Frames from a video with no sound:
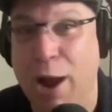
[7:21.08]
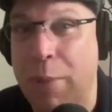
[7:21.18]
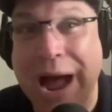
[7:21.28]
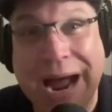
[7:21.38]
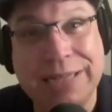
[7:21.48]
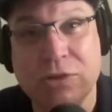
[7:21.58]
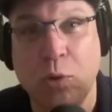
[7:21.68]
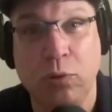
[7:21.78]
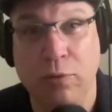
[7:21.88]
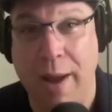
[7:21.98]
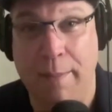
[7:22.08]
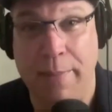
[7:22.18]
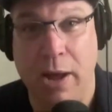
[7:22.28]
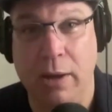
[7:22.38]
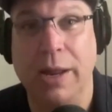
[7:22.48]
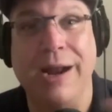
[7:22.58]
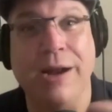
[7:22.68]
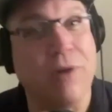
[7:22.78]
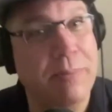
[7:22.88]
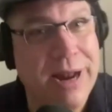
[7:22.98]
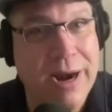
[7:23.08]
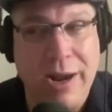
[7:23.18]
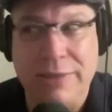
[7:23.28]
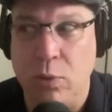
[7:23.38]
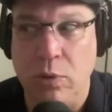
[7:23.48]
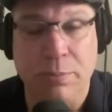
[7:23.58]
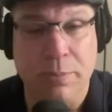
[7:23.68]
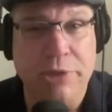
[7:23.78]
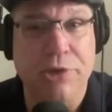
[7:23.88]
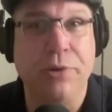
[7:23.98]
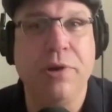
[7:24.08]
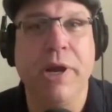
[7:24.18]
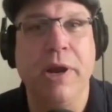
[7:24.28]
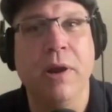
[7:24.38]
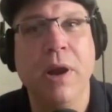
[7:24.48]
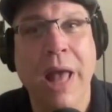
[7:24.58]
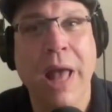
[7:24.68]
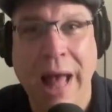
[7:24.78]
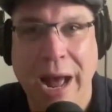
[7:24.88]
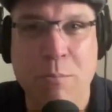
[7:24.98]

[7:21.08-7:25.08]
I'm a high school dropout. And I dropped out of high school in my junior year. I